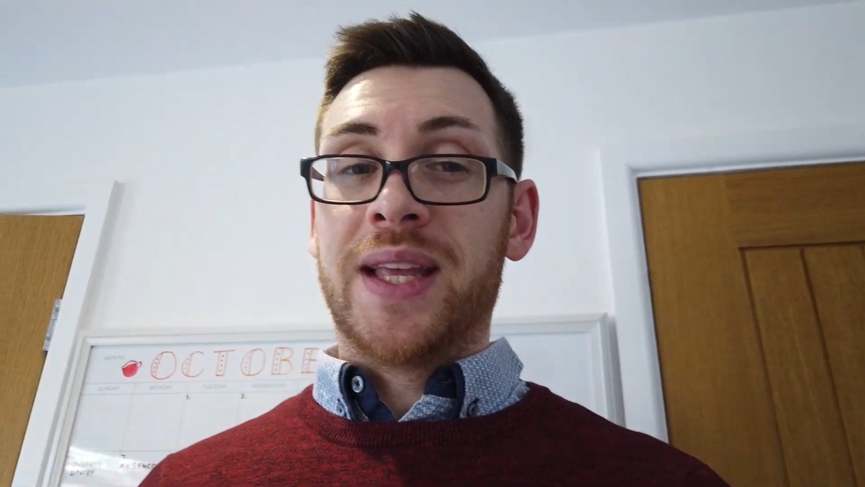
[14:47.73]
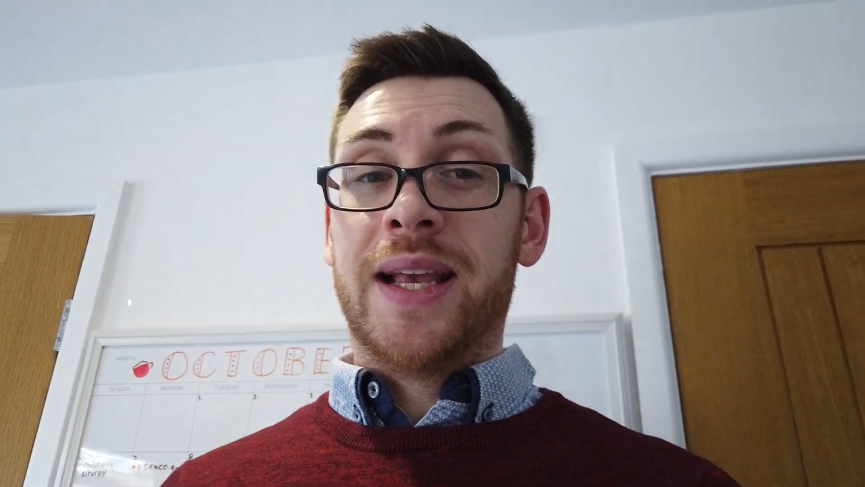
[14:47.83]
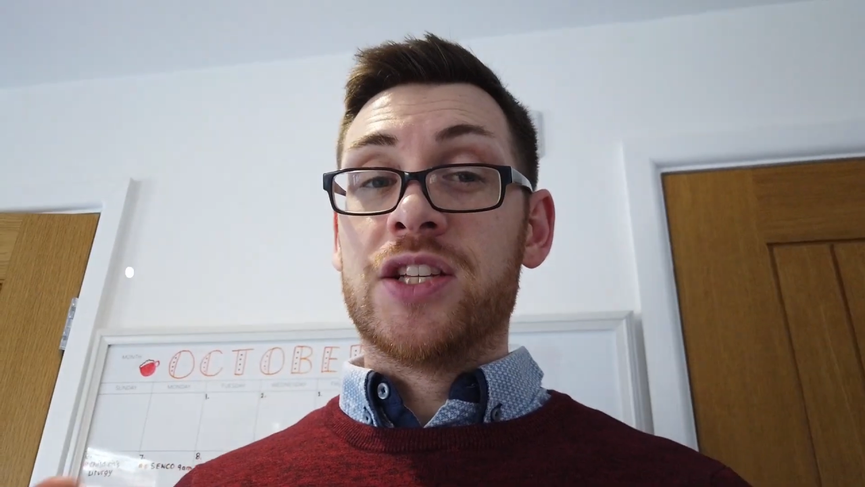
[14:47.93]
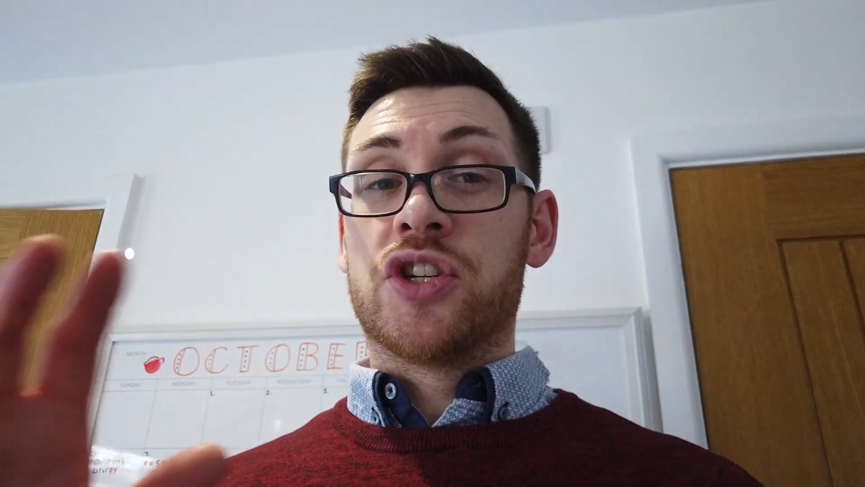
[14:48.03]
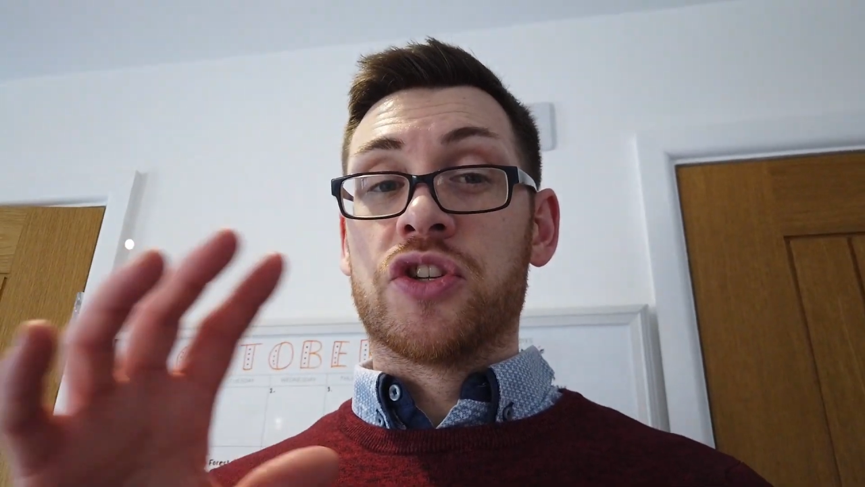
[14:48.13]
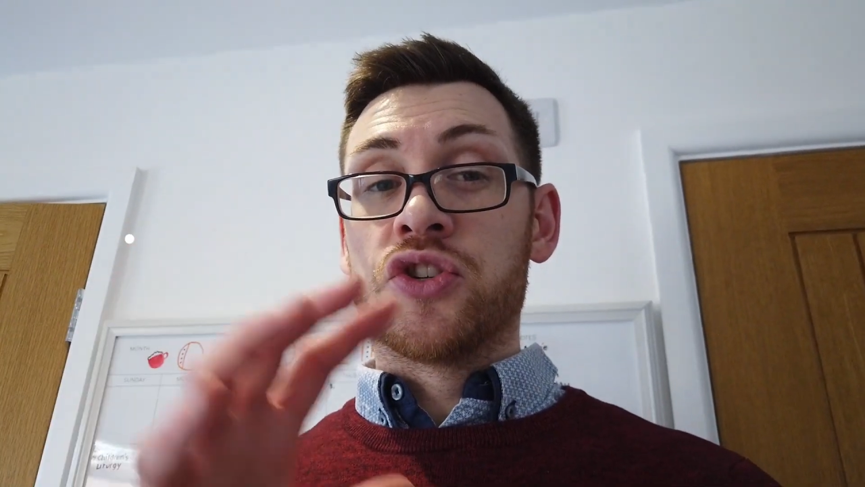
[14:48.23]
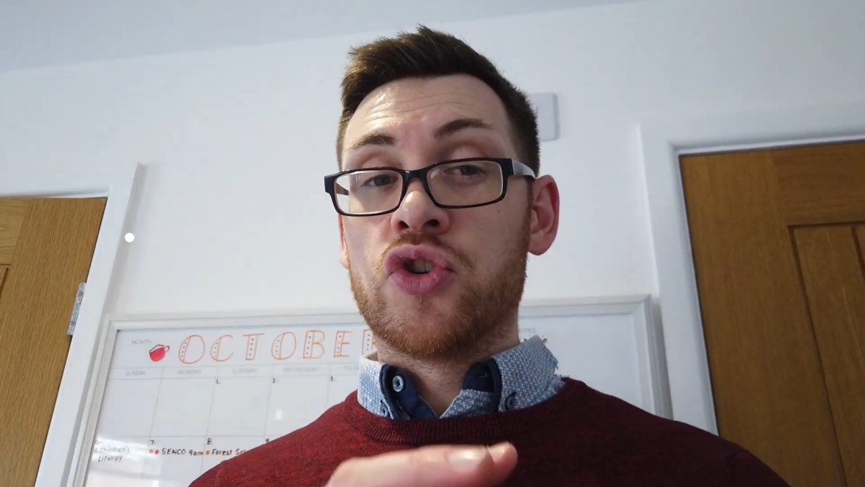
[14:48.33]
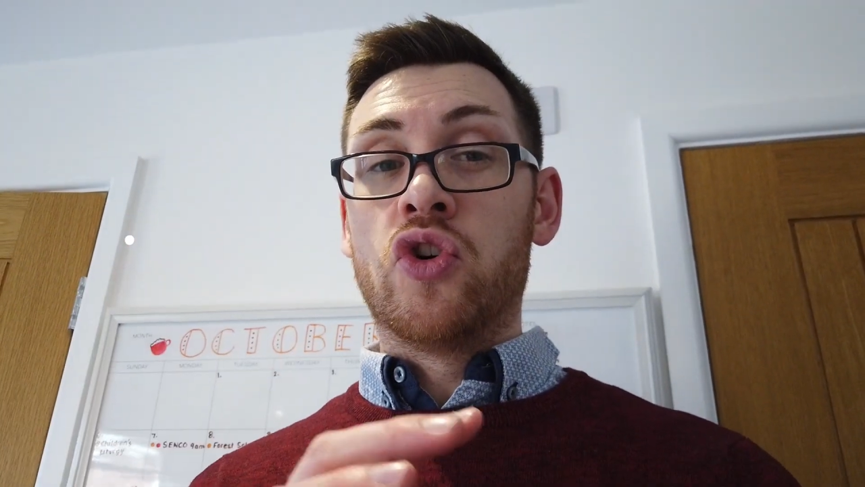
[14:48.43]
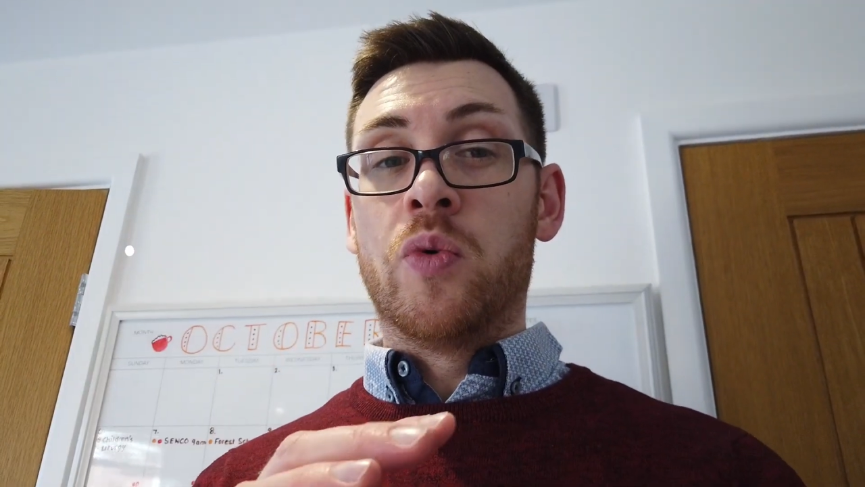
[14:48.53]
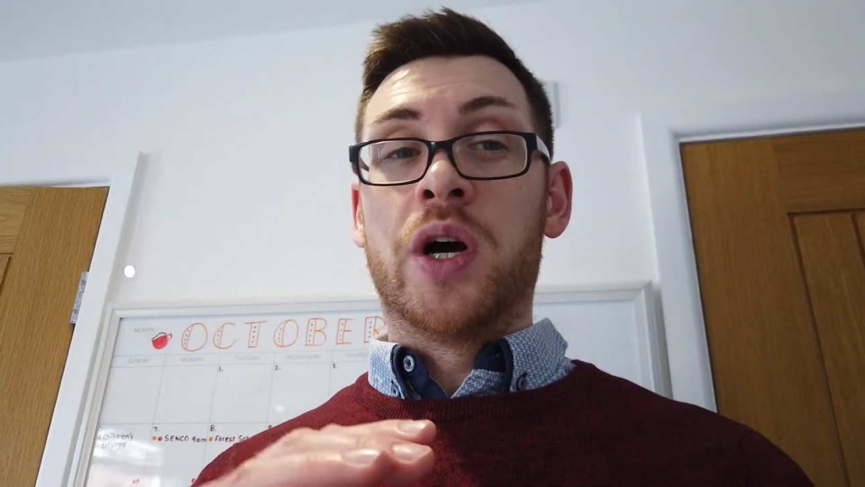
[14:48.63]
It is just a
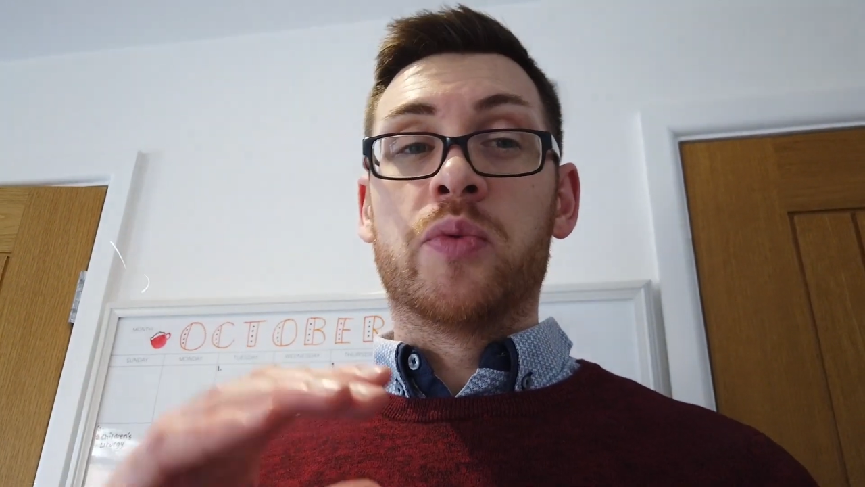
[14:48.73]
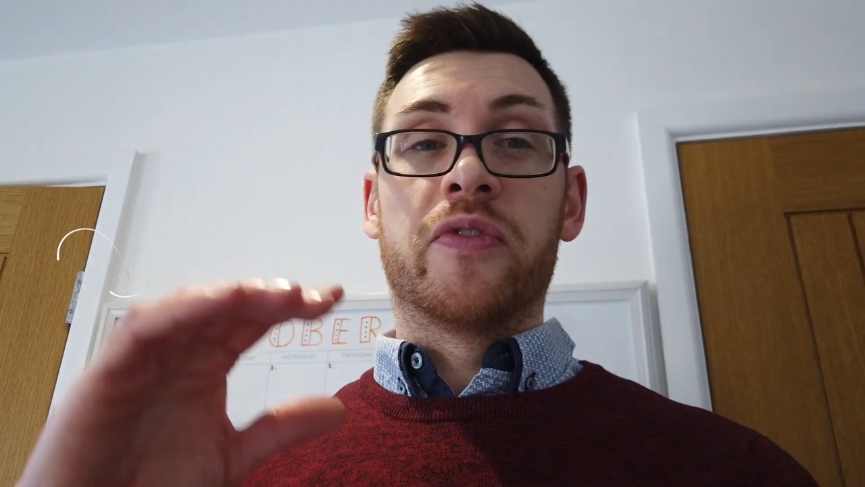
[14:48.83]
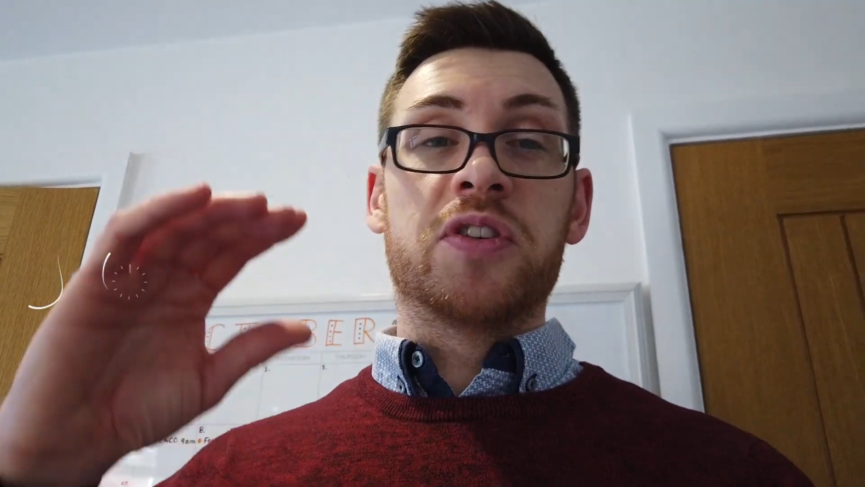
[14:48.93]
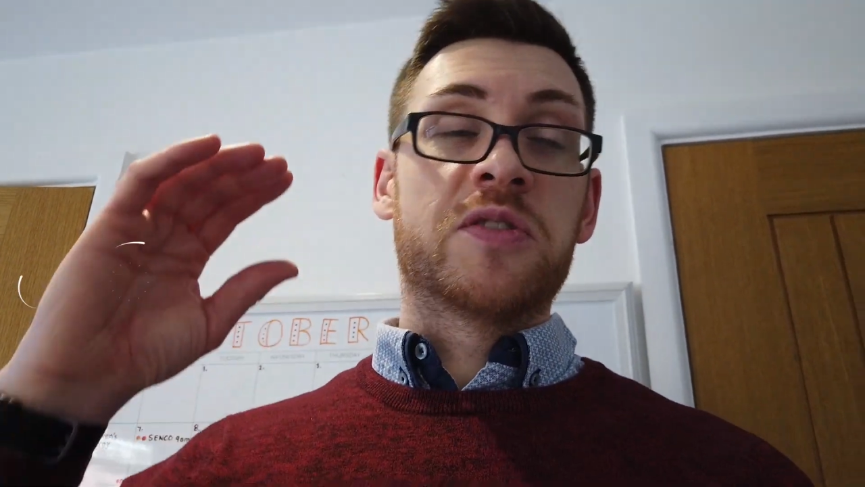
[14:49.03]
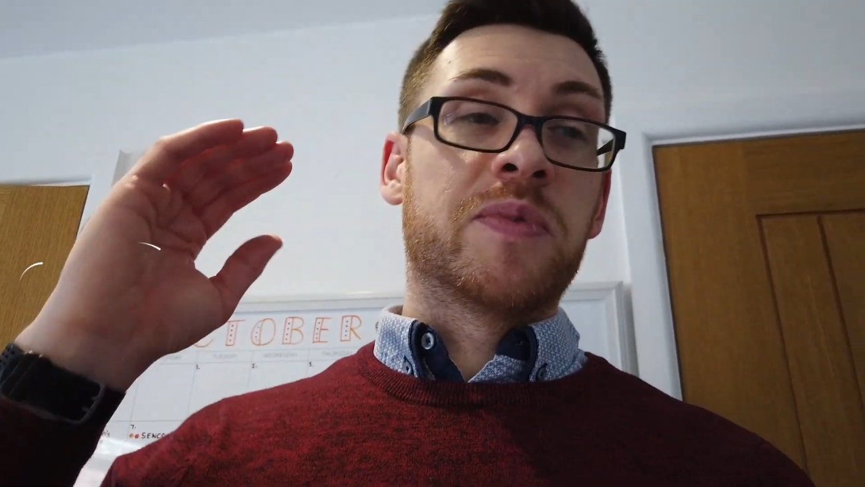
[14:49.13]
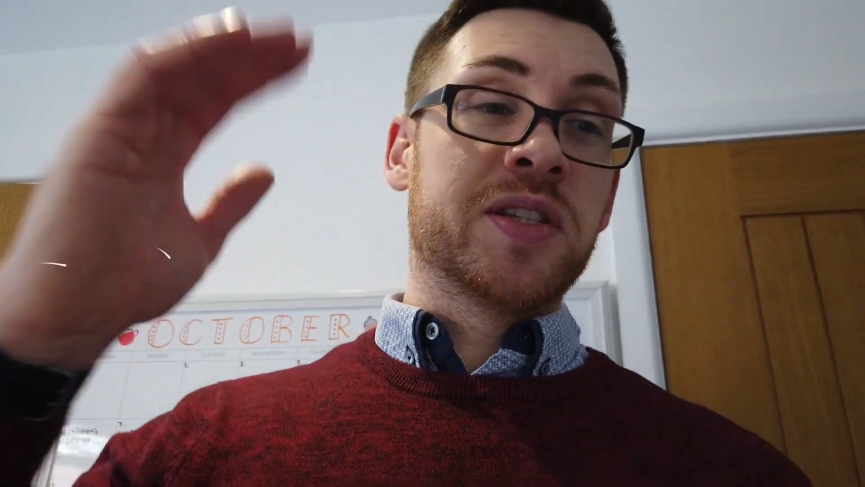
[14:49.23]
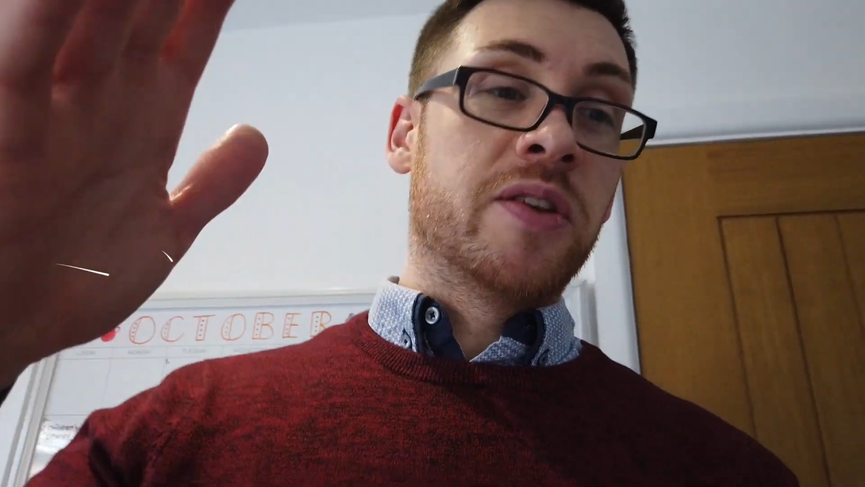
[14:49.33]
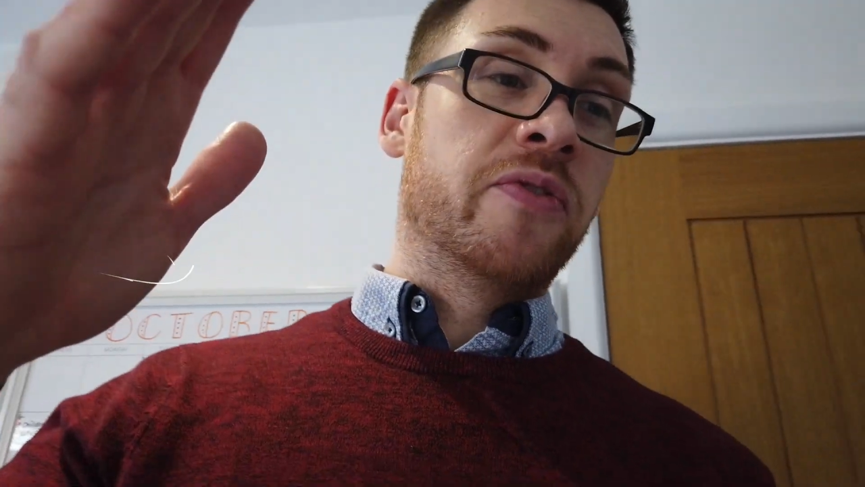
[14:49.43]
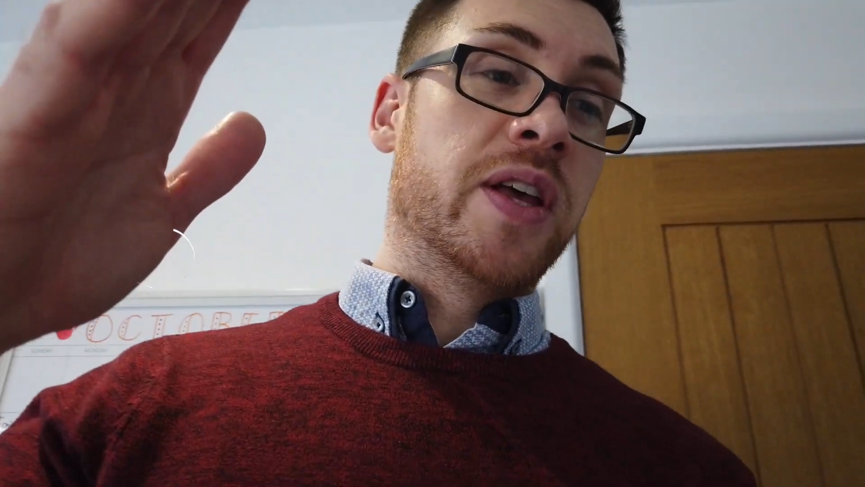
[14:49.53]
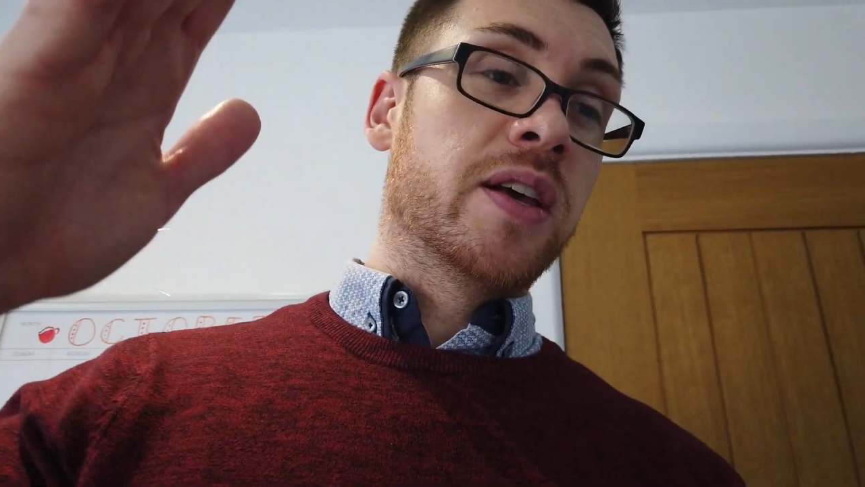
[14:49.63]
short one with a
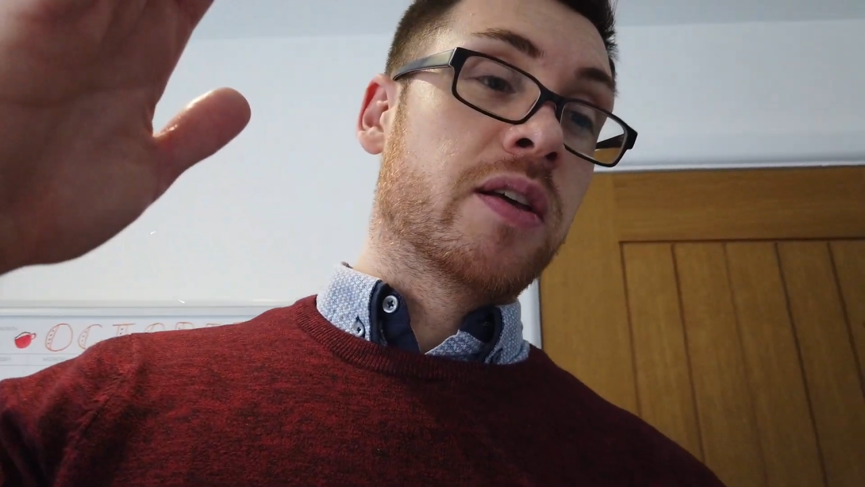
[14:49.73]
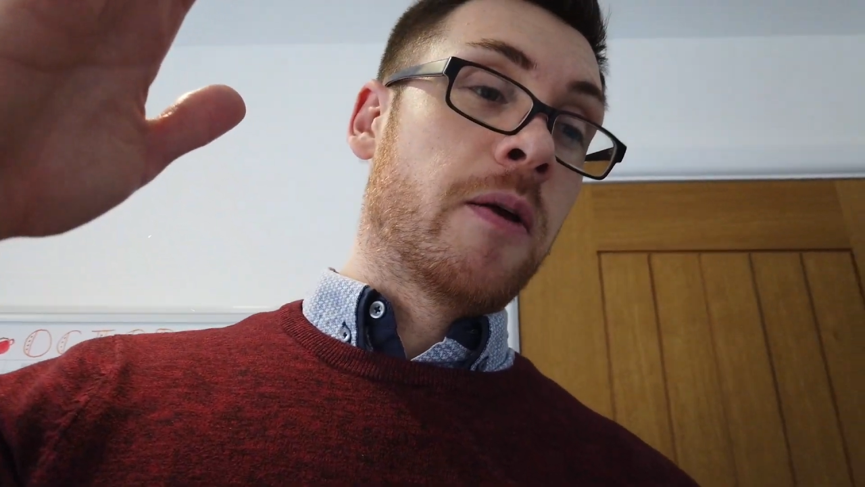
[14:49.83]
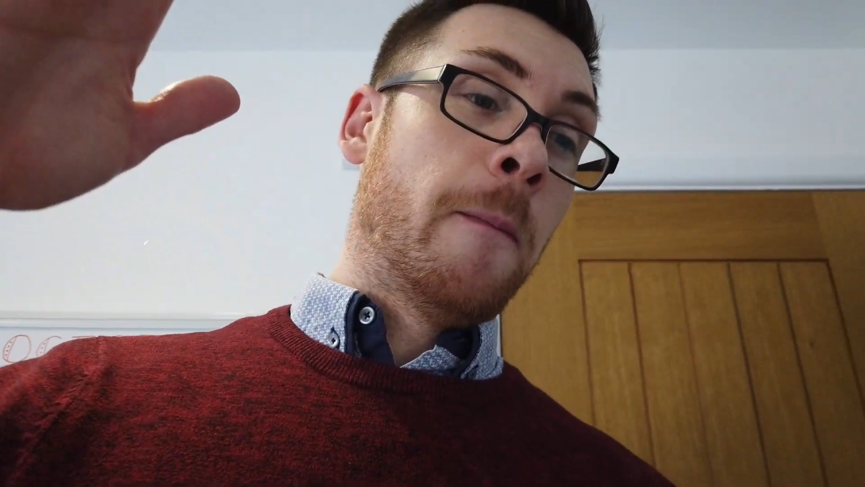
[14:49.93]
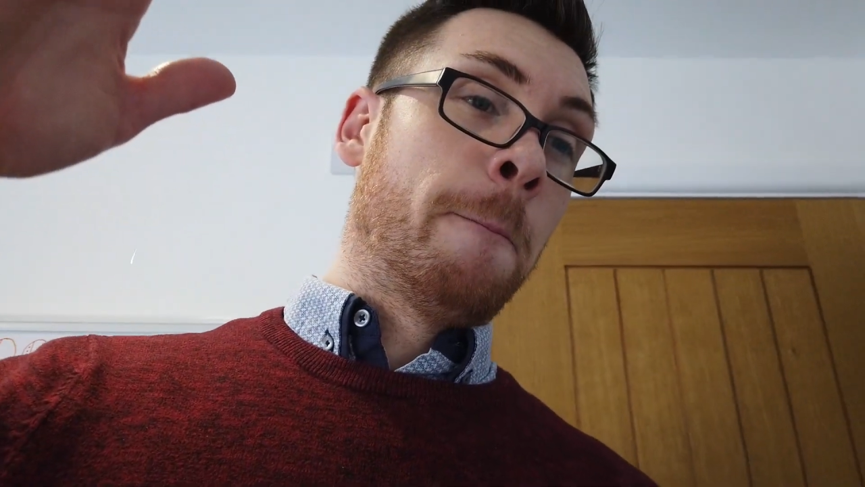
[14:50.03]
specific